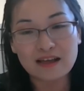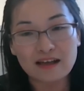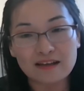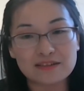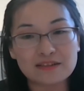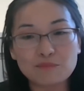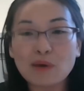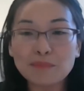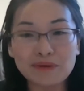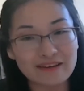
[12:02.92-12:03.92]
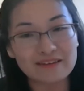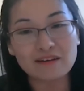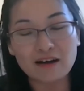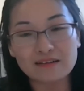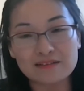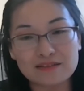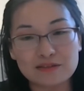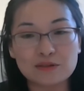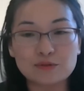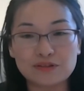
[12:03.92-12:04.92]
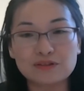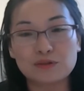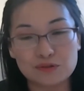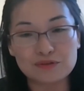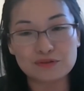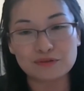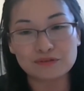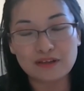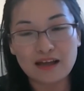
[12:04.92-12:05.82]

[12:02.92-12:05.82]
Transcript: the public kindergartens, they return to school.